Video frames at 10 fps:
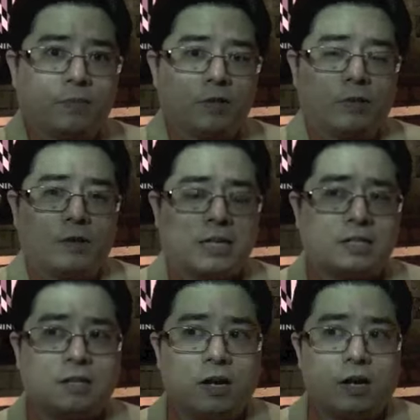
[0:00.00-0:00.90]
So
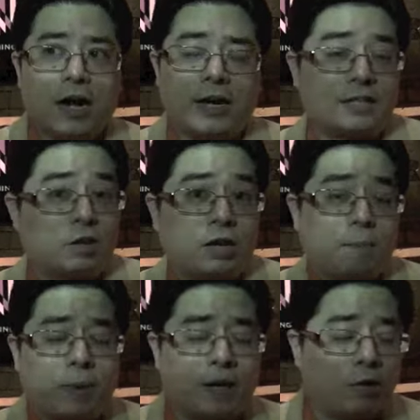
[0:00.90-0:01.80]
that's going to upend